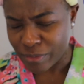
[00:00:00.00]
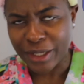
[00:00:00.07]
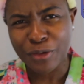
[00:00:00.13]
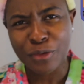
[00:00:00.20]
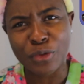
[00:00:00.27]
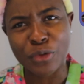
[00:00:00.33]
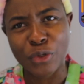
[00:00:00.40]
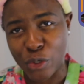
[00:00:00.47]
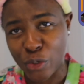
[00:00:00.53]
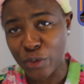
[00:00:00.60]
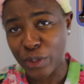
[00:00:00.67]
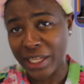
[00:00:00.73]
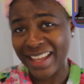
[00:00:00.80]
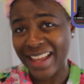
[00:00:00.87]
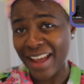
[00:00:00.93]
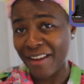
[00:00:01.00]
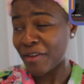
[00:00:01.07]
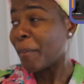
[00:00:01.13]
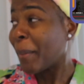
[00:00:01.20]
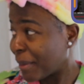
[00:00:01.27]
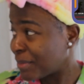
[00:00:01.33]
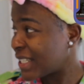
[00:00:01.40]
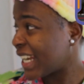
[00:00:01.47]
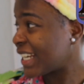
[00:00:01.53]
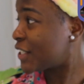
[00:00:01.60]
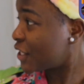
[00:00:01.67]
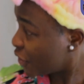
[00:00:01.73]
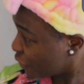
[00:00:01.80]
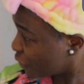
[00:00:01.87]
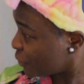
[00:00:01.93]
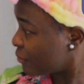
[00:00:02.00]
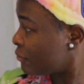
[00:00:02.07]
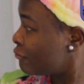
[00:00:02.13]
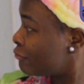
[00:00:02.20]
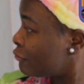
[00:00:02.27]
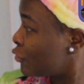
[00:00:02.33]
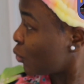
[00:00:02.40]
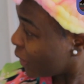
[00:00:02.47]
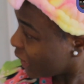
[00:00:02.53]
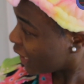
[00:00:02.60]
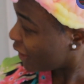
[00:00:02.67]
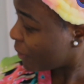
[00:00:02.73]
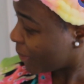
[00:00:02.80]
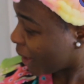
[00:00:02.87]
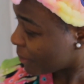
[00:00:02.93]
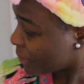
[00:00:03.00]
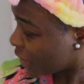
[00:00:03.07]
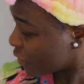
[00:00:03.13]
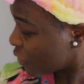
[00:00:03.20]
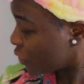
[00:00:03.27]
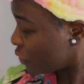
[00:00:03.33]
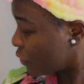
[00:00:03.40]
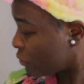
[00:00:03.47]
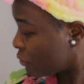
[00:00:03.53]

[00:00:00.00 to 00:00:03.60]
I don't know that I have a peptide serum. Do I have a peptide serum?